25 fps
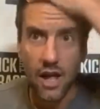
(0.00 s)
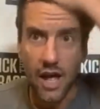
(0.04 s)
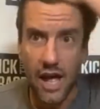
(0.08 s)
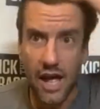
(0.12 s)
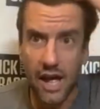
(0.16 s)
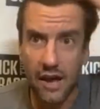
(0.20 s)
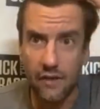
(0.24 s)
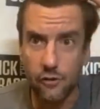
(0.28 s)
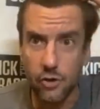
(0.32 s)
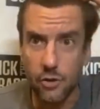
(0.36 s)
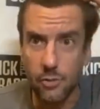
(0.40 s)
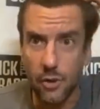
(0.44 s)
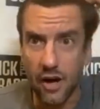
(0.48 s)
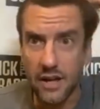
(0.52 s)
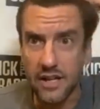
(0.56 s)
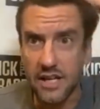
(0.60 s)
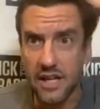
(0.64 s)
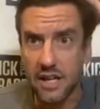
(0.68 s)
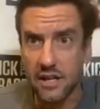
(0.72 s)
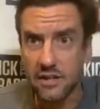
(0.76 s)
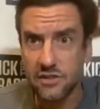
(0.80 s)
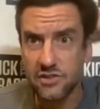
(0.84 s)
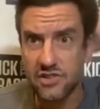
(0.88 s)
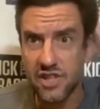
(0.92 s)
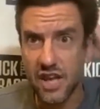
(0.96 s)
Everybody
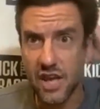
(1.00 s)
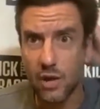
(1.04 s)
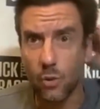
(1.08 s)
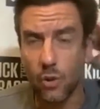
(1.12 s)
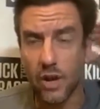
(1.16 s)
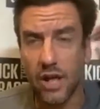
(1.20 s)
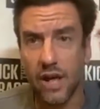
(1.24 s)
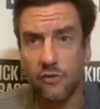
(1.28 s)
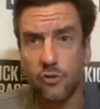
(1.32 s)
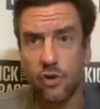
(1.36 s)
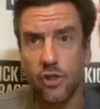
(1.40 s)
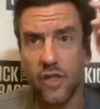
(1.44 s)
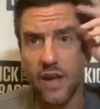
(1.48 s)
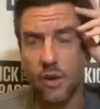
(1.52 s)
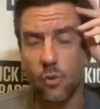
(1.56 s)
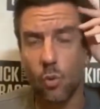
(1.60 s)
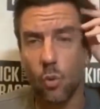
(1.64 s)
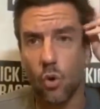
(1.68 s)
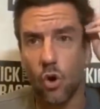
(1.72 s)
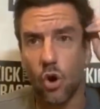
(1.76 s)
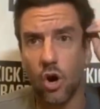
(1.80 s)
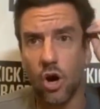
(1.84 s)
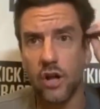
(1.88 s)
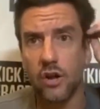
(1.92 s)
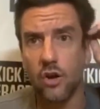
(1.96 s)
can say whatever they
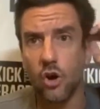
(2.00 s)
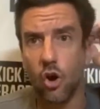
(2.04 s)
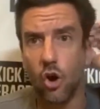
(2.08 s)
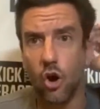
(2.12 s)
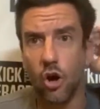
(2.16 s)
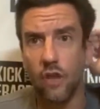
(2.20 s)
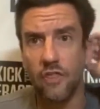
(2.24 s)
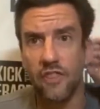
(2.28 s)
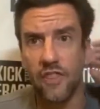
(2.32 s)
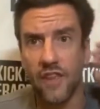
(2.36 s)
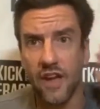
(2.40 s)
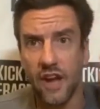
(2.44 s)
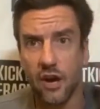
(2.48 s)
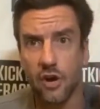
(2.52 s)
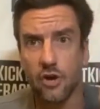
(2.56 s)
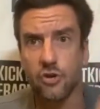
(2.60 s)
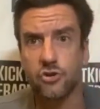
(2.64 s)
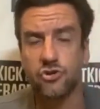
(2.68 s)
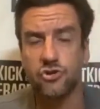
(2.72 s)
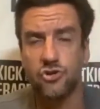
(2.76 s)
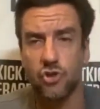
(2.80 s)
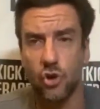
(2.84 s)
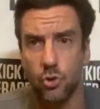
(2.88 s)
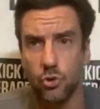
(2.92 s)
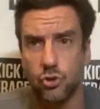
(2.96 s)
want on their
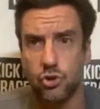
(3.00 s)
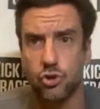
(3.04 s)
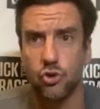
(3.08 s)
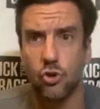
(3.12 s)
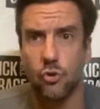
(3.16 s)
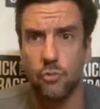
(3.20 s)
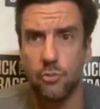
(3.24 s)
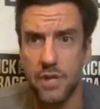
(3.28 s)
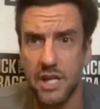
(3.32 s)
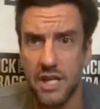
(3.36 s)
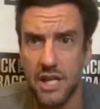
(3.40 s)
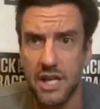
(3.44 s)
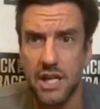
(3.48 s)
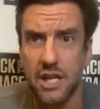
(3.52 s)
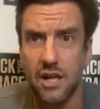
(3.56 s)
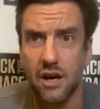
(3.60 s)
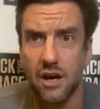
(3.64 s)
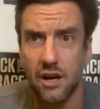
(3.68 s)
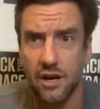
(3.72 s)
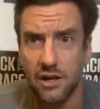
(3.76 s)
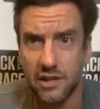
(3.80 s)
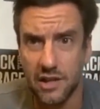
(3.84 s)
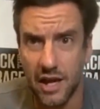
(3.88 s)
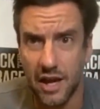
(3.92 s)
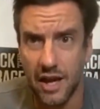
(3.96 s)
social
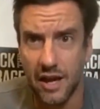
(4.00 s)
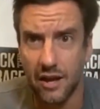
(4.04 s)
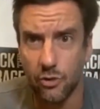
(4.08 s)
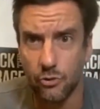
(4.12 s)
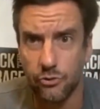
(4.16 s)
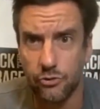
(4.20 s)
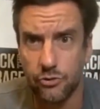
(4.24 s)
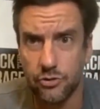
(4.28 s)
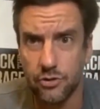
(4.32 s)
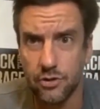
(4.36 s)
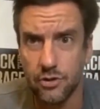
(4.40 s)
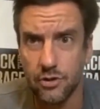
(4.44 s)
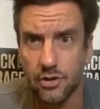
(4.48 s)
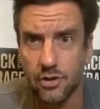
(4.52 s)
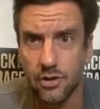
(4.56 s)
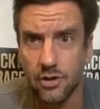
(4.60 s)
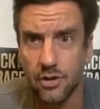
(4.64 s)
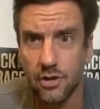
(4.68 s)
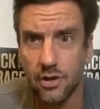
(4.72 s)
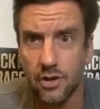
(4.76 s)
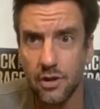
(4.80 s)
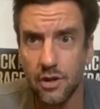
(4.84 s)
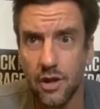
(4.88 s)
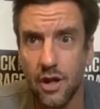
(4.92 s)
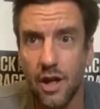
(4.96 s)
media accounts,
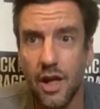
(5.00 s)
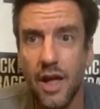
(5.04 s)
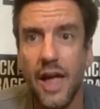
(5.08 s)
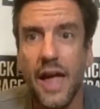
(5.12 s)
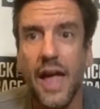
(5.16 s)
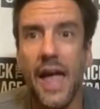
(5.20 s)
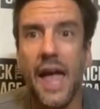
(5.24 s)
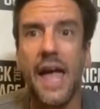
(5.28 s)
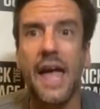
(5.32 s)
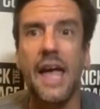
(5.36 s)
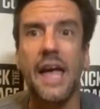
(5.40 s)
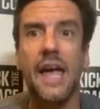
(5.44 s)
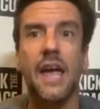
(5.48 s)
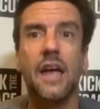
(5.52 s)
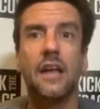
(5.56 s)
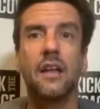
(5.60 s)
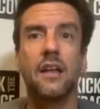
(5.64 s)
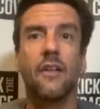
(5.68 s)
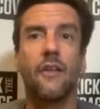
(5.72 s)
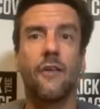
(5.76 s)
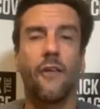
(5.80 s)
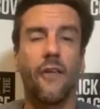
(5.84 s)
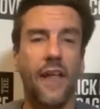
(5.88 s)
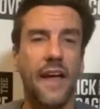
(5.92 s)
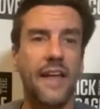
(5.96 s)

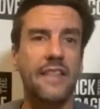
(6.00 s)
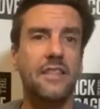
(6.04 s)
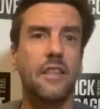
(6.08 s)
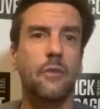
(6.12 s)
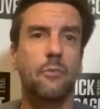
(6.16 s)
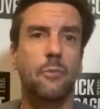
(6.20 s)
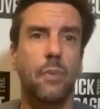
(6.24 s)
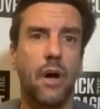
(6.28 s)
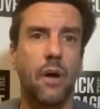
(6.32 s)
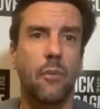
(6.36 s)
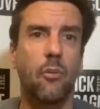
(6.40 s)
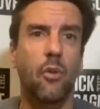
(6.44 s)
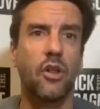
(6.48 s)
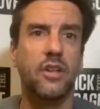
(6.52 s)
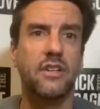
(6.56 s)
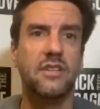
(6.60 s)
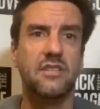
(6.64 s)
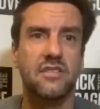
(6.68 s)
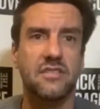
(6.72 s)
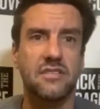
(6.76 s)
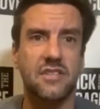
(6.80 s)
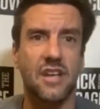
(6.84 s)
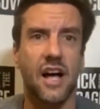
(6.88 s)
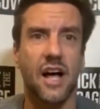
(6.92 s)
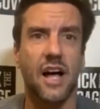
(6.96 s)
and let the public
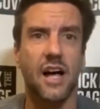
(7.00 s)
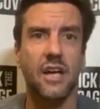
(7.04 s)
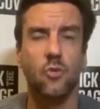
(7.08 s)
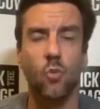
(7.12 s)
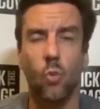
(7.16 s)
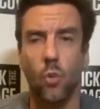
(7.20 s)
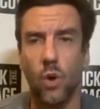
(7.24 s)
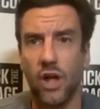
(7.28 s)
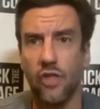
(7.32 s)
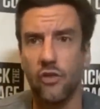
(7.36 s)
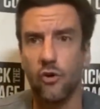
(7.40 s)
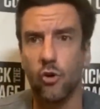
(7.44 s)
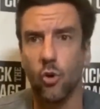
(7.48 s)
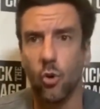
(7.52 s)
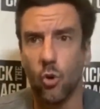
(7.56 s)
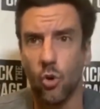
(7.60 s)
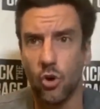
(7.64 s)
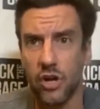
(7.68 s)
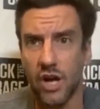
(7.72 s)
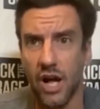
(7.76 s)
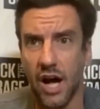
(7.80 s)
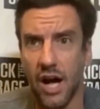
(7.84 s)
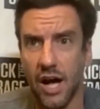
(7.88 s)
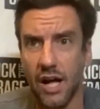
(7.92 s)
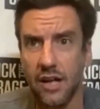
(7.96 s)
decide whether
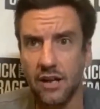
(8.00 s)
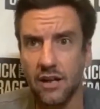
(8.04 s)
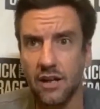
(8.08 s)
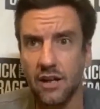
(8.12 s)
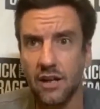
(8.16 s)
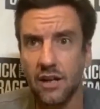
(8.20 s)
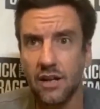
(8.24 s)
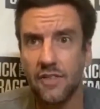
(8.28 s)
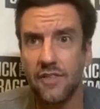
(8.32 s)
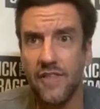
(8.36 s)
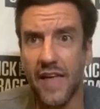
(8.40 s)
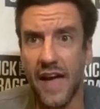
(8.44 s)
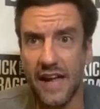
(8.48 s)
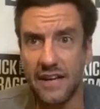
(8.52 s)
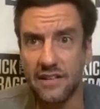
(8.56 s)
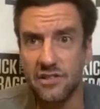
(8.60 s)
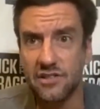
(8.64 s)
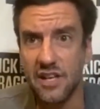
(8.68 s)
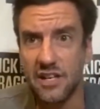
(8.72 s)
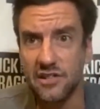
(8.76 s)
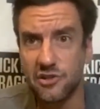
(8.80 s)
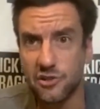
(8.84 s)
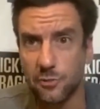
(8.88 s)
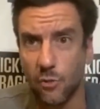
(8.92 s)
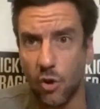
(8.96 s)
or not that
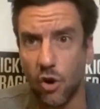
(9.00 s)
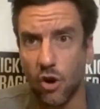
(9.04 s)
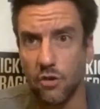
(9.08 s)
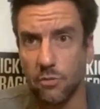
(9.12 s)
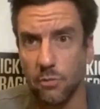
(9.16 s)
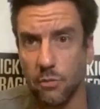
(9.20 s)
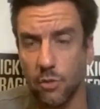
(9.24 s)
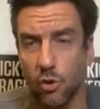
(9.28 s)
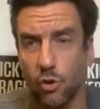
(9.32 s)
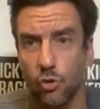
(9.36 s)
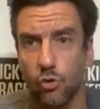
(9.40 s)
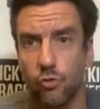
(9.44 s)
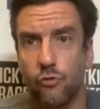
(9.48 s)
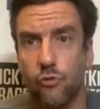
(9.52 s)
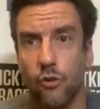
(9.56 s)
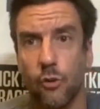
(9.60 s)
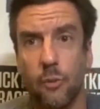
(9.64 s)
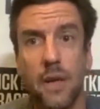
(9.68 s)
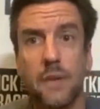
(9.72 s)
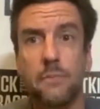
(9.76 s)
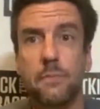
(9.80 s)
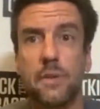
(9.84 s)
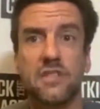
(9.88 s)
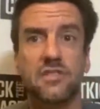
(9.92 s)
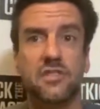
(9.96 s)
is a smart move
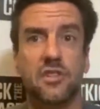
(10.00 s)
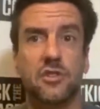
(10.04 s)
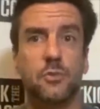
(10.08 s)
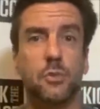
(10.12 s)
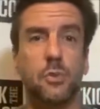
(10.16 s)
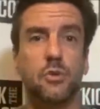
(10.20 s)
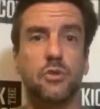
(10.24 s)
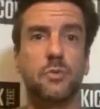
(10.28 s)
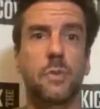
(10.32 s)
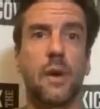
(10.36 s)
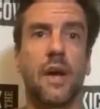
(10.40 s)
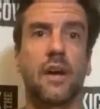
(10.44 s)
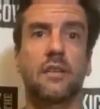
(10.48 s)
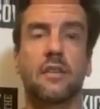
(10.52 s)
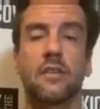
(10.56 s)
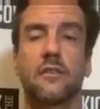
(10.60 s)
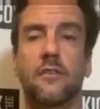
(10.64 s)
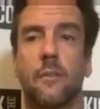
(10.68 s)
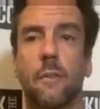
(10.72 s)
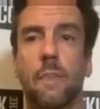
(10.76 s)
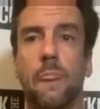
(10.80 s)
from a business perspective.